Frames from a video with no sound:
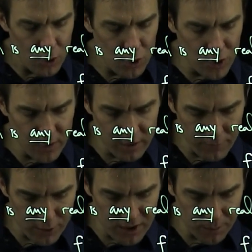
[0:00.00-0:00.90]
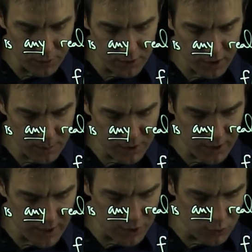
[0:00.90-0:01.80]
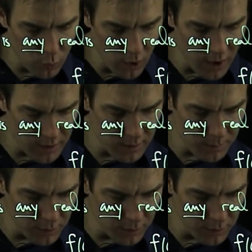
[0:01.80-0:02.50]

you can write the first couple terms as just 1